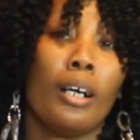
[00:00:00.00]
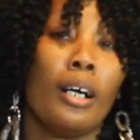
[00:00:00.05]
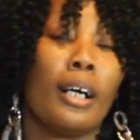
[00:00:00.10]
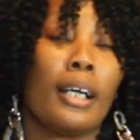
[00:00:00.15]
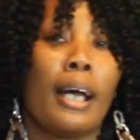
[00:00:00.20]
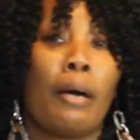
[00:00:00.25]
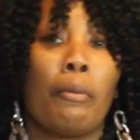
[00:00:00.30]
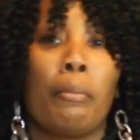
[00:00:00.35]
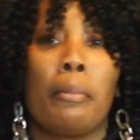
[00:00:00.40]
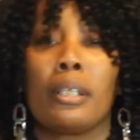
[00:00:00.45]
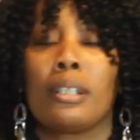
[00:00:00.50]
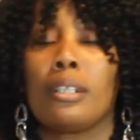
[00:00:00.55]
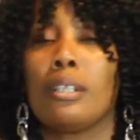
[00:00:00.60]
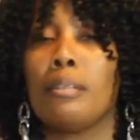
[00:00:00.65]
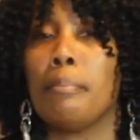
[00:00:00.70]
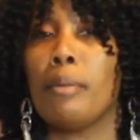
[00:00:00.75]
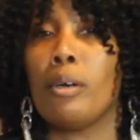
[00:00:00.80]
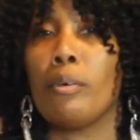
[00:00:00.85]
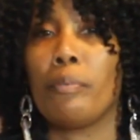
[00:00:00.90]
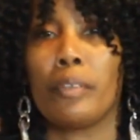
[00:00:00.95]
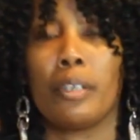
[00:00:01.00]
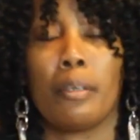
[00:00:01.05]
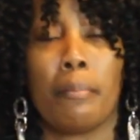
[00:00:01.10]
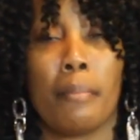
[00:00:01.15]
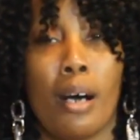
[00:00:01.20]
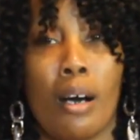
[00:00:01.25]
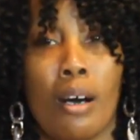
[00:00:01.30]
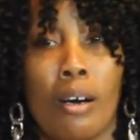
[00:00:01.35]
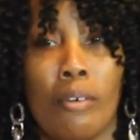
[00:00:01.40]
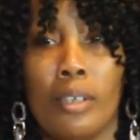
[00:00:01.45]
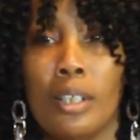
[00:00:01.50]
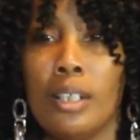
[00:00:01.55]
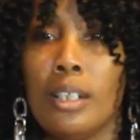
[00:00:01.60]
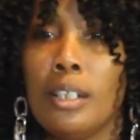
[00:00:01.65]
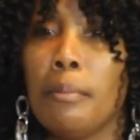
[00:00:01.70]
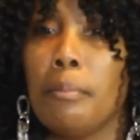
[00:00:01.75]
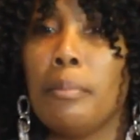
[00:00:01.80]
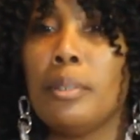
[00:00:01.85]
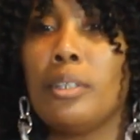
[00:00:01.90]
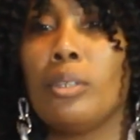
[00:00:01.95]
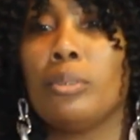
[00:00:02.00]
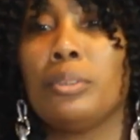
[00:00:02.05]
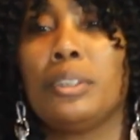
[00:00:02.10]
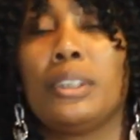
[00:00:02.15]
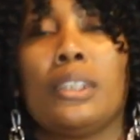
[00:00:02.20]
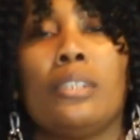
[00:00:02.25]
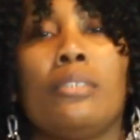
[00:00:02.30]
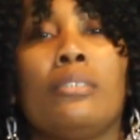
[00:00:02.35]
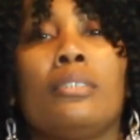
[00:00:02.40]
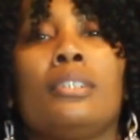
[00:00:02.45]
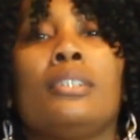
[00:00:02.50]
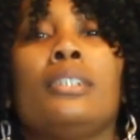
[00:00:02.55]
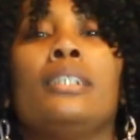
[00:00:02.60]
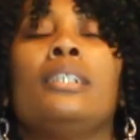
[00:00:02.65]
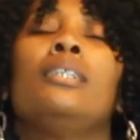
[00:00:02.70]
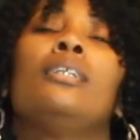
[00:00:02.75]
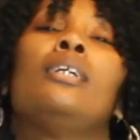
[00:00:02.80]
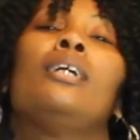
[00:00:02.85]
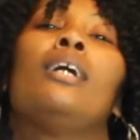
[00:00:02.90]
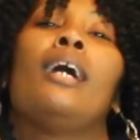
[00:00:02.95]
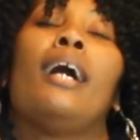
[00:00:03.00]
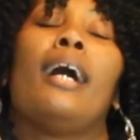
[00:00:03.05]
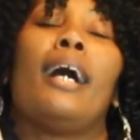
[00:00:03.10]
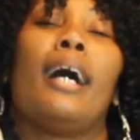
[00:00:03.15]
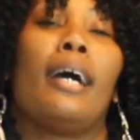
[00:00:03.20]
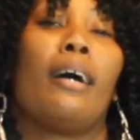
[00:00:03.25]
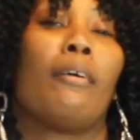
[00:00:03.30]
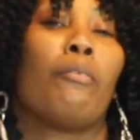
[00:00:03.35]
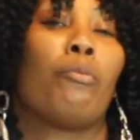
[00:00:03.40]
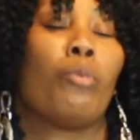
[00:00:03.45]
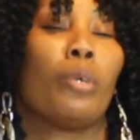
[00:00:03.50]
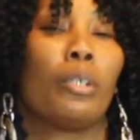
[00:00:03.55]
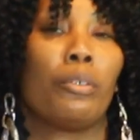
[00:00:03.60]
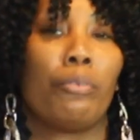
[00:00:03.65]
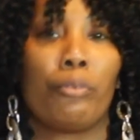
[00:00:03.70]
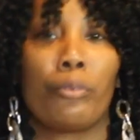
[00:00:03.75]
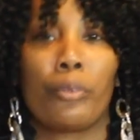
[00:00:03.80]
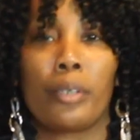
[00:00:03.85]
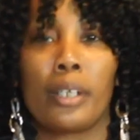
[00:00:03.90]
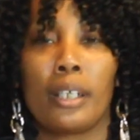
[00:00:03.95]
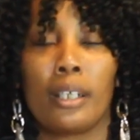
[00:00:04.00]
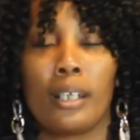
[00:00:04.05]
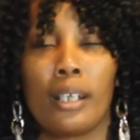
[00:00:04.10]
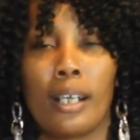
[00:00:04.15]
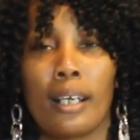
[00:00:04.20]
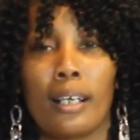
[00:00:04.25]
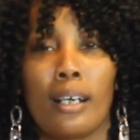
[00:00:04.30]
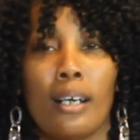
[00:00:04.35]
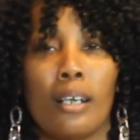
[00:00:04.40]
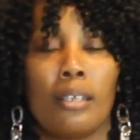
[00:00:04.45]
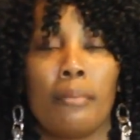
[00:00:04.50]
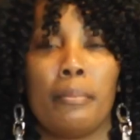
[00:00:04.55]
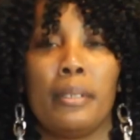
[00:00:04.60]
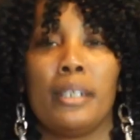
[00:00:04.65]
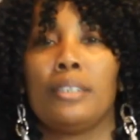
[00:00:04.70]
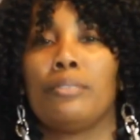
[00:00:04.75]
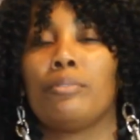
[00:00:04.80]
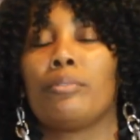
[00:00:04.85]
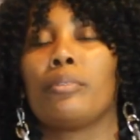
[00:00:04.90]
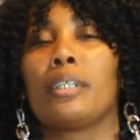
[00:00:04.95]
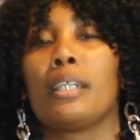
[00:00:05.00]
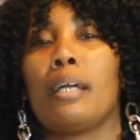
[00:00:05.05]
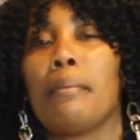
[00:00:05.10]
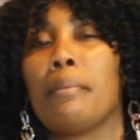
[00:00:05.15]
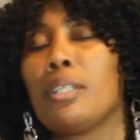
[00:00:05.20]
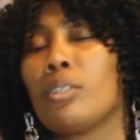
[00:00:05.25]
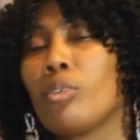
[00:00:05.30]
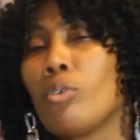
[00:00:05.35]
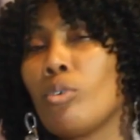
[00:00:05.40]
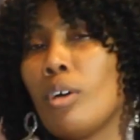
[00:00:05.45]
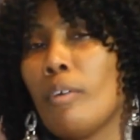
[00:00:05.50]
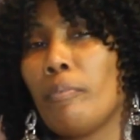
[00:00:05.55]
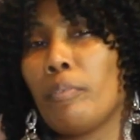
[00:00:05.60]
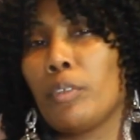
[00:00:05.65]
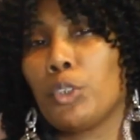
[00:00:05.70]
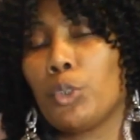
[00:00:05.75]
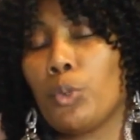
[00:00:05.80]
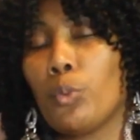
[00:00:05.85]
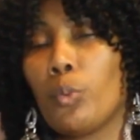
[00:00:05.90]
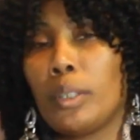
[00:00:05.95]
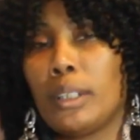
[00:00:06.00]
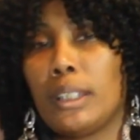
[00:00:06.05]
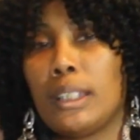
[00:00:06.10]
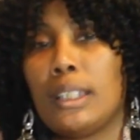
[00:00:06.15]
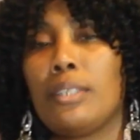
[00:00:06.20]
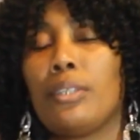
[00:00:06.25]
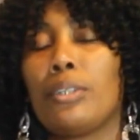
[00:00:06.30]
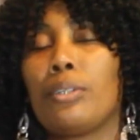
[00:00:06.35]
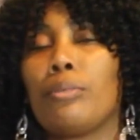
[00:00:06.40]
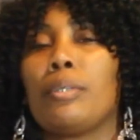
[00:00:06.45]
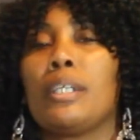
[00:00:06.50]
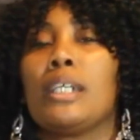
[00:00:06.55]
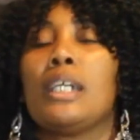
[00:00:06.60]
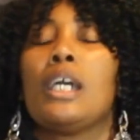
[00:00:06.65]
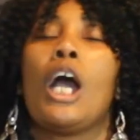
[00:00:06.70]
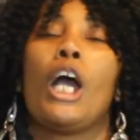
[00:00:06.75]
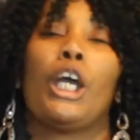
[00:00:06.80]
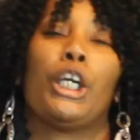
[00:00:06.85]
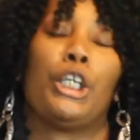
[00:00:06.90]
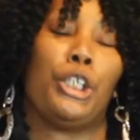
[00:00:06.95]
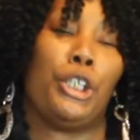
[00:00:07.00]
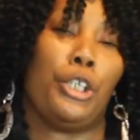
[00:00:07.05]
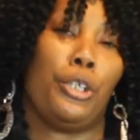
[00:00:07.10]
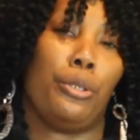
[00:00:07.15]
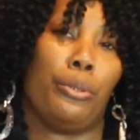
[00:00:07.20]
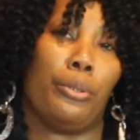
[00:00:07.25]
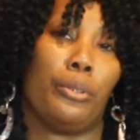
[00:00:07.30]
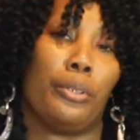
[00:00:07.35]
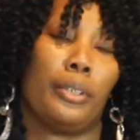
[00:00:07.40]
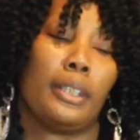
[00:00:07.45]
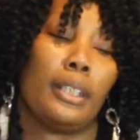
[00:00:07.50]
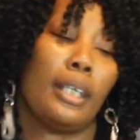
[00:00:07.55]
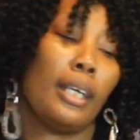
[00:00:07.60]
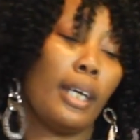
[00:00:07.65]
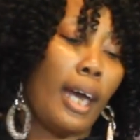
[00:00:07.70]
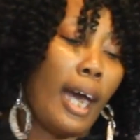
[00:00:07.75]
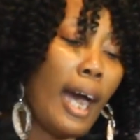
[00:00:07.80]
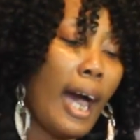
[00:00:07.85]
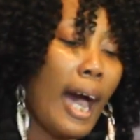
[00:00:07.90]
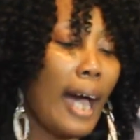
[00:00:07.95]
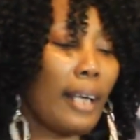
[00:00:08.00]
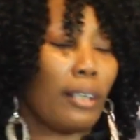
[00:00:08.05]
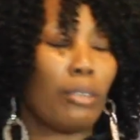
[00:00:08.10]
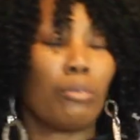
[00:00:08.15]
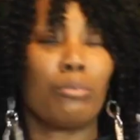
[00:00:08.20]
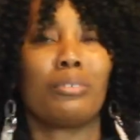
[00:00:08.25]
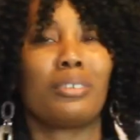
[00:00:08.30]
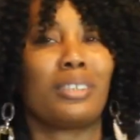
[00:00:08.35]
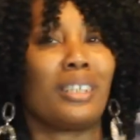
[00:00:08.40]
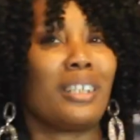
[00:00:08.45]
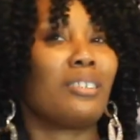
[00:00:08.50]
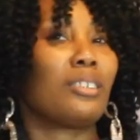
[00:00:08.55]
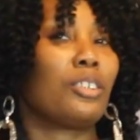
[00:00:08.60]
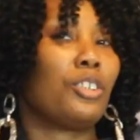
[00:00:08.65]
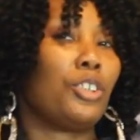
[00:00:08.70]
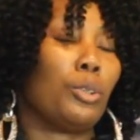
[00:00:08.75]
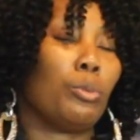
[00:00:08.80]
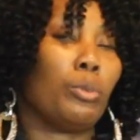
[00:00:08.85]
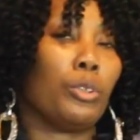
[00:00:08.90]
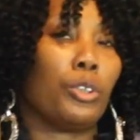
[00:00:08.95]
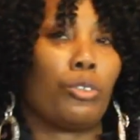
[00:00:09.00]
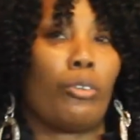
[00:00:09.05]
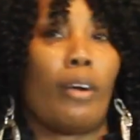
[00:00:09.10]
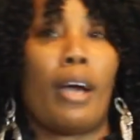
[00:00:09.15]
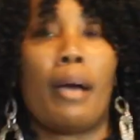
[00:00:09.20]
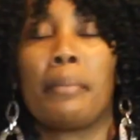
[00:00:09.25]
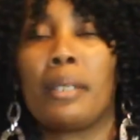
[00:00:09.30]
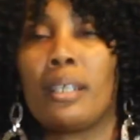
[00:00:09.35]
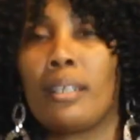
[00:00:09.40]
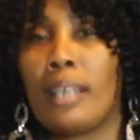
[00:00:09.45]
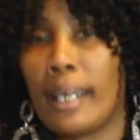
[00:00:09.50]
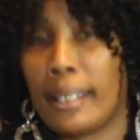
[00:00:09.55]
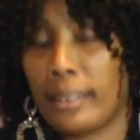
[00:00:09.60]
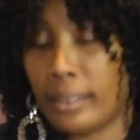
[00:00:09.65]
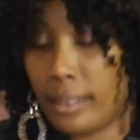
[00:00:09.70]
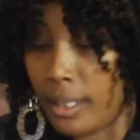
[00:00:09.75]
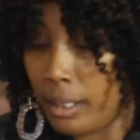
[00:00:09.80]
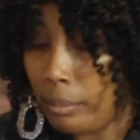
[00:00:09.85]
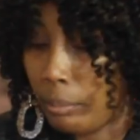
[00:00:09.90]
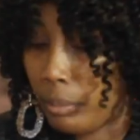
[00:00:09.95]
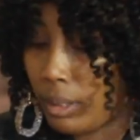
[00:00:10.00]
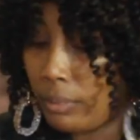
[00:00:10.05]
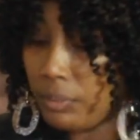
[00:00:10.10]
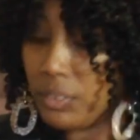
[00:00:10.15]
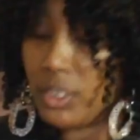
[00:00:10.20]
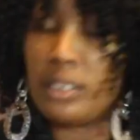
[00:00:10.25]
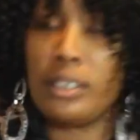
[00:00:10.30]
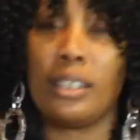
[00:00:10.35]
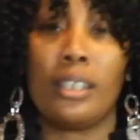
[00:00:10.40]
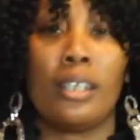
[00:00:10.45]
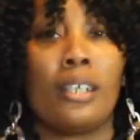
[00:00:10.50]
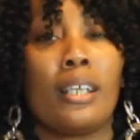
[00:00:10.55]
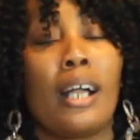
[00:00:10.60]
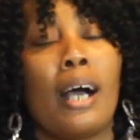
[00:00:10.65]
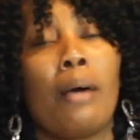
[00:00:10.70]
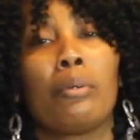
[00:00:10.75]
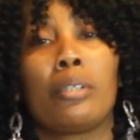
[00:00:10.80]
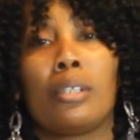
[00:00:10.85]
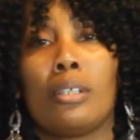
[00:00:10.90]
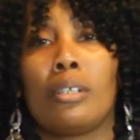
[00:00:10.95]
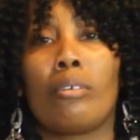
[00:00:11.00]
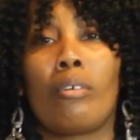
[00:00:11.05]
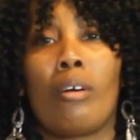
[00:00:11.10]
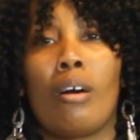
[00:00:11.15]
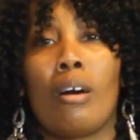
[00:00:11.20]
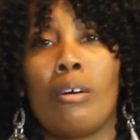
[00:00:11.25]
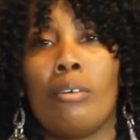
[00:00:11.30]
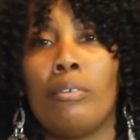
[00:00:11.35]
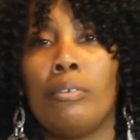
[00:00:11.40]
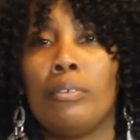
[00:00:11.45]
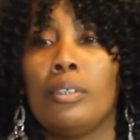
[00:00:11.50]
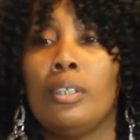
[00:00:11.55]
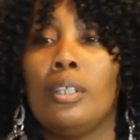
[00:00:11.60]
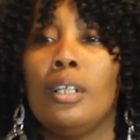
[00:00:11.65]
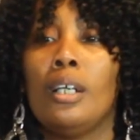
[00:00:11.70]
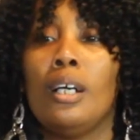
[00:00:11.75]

Honey, I've been cut both of them off. But no, seriously, I have one friend that I call a best friend. I've been knowing her for 23 years. I don't think that she would try me like that, but if she did, I would cut her off.